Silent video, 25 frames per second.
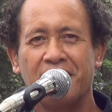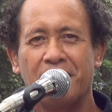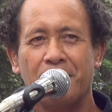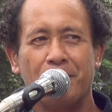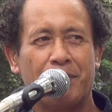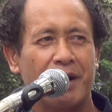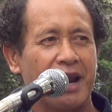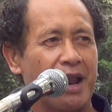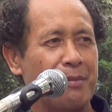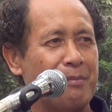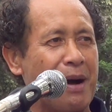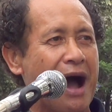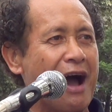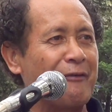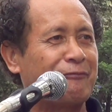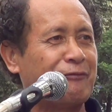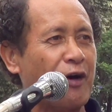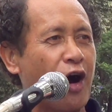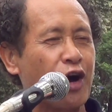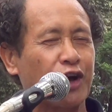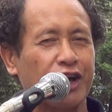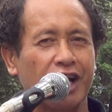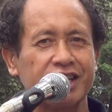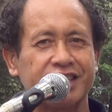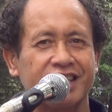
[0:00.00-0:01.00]
But my
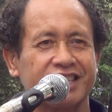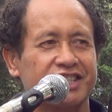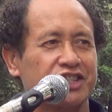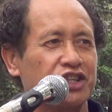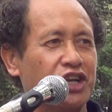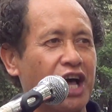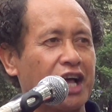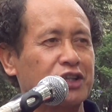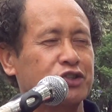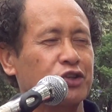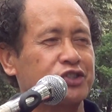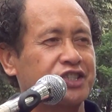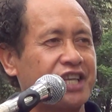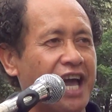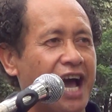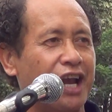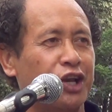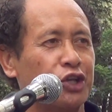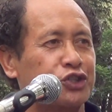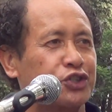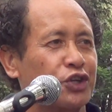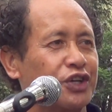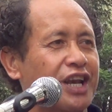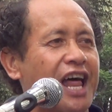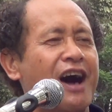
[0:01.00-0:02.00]
focus is not to tell
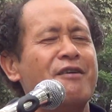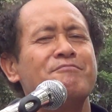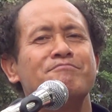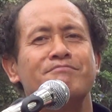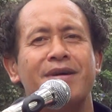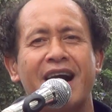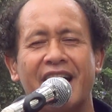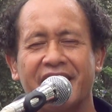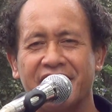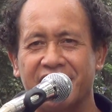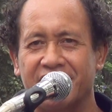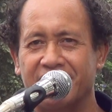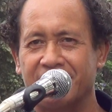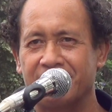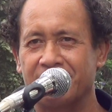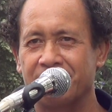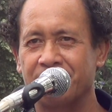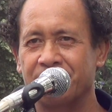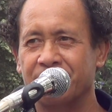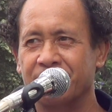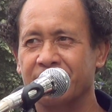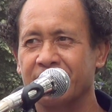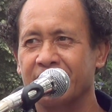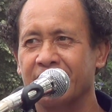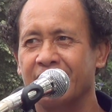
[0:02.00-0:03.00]
you to love money,
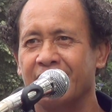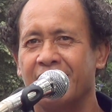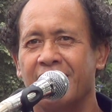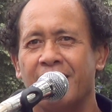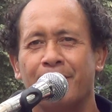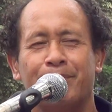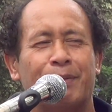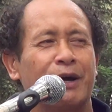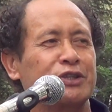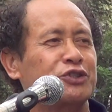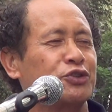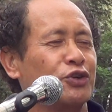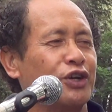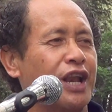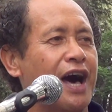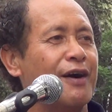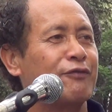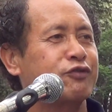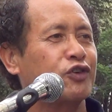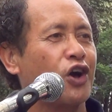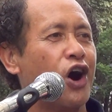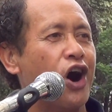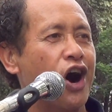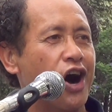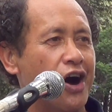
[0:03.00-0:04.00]
but to love
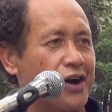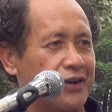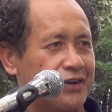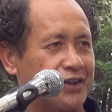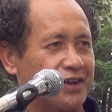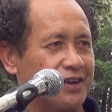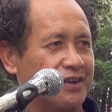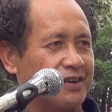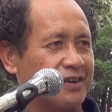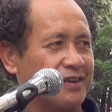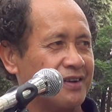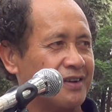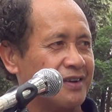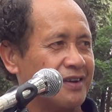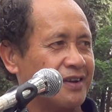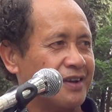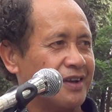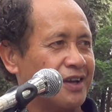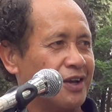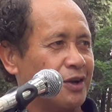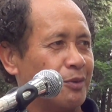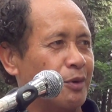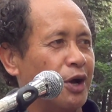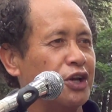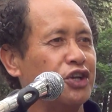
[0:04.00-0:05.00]
God.
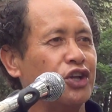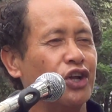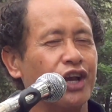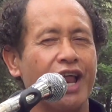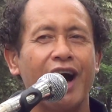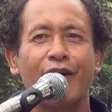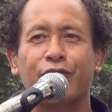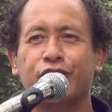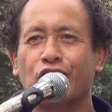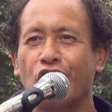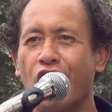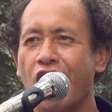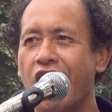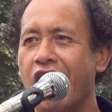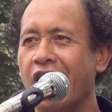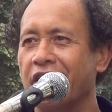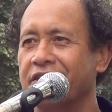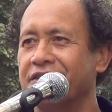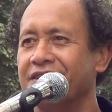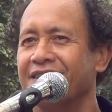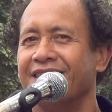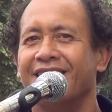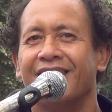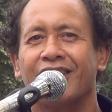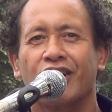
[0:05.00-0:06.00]
When you love God,
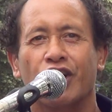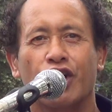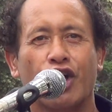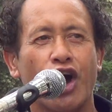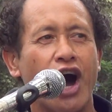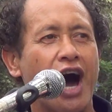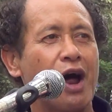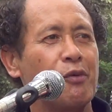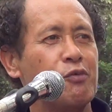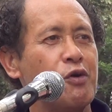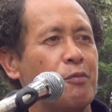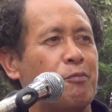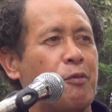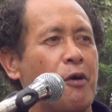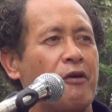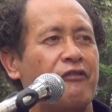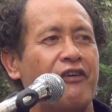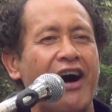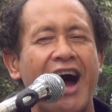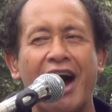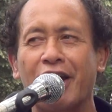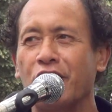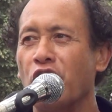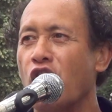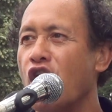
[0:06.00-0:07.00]
God will
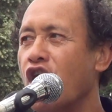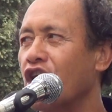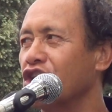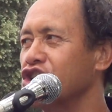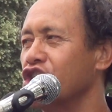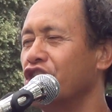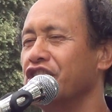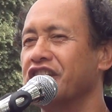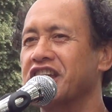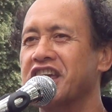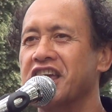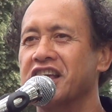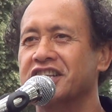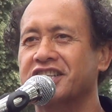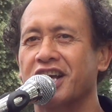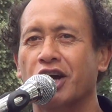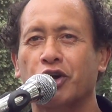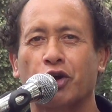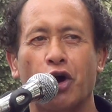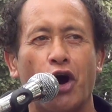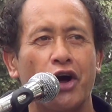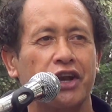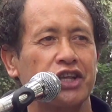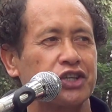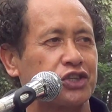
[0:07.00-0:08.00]
provide all your needs
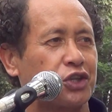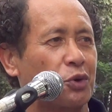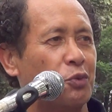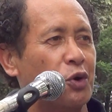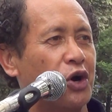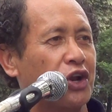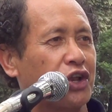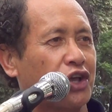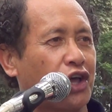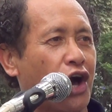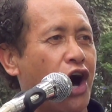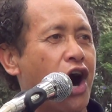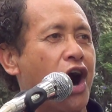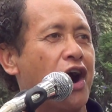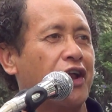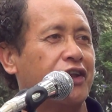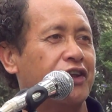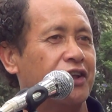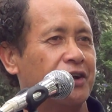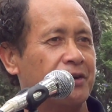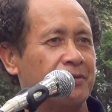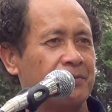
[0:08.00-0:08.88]
according to the word of God.